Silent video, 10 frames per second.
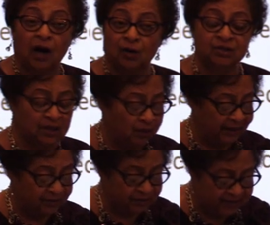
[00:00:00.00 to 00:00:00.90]

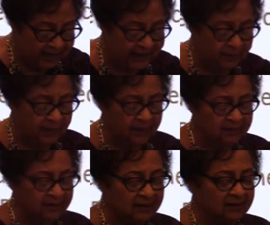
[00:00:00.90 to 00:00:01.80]
also
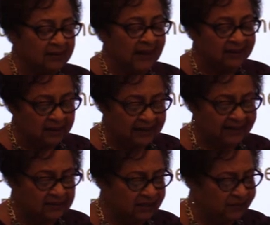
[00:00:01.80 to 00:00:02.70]
entertainment and
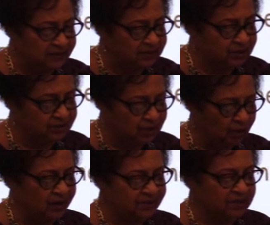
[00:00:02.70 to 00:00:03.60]
connectivity to
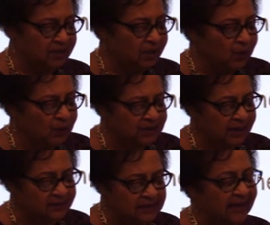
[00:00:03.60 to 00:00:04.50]
DART, which
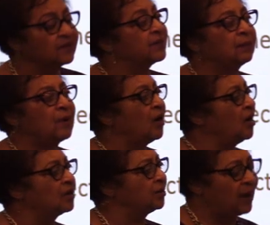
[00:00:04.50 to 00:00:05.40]
can take them
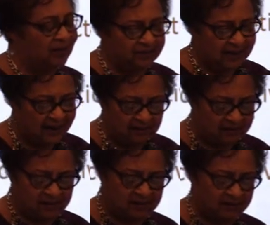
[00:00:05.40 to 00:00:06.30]
all around
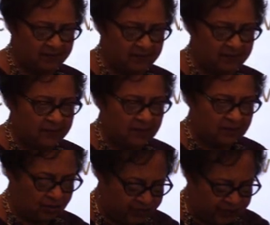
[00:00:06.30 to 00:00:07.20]
Dallas.
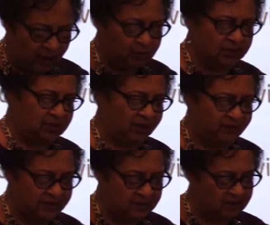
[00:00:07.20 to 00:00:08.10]
So those
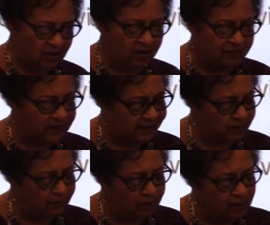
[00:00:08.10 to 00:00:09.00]
services are
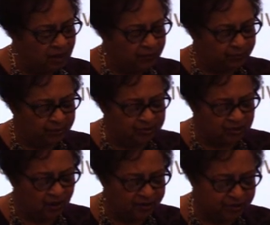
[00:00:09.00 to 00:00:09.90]
available through
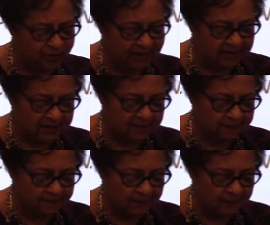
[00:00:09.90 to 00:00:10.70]
Star Transit.